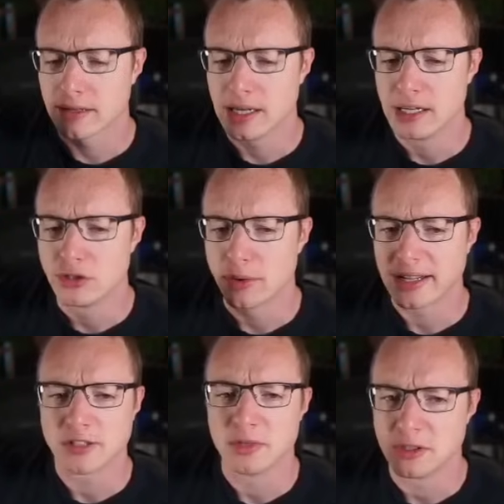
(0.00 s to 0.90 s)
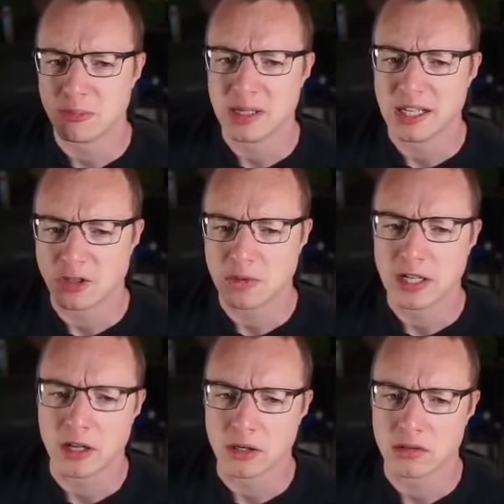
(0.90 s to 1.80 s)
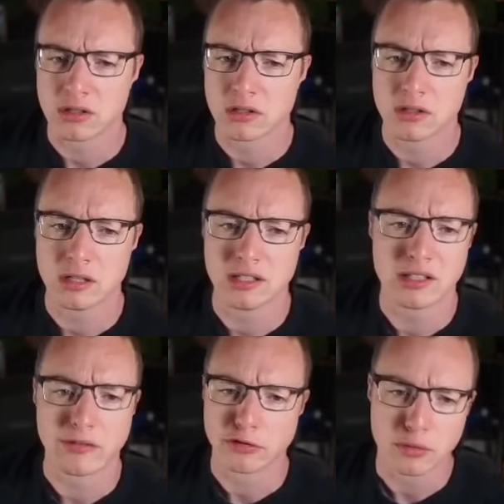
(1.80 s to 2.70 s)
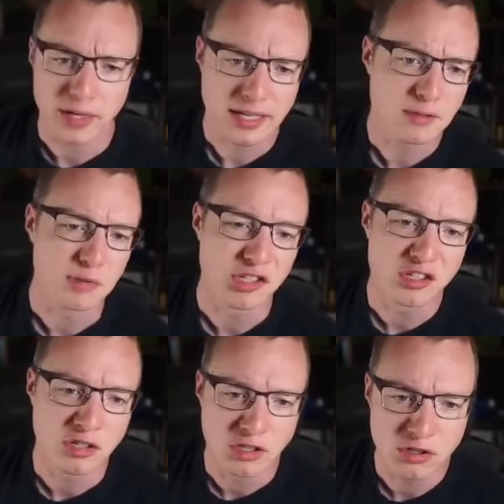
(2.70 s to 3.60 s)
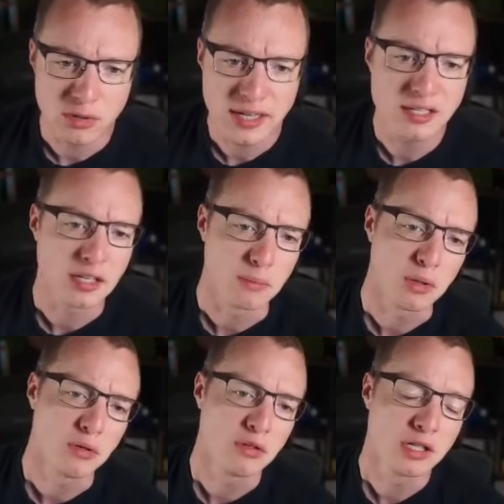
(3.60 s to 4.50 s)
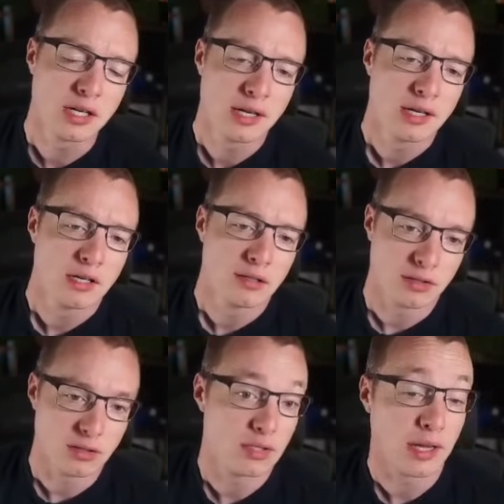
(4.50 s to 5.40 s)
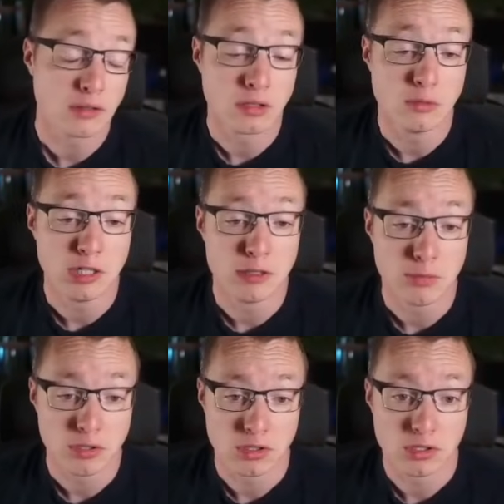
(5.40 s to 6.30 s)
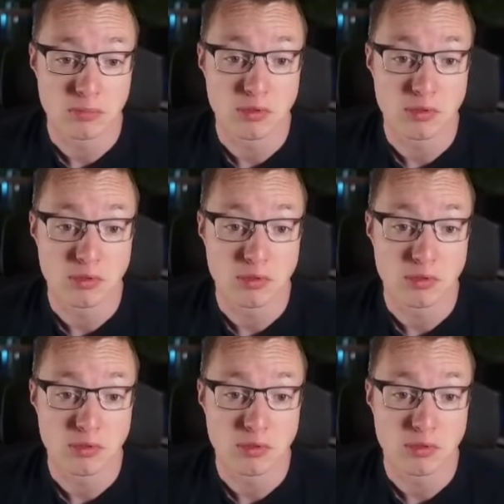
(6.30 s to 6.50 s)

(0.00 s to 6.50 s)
interacts with PHP code in several ways. But the tracing mode turns out to be the most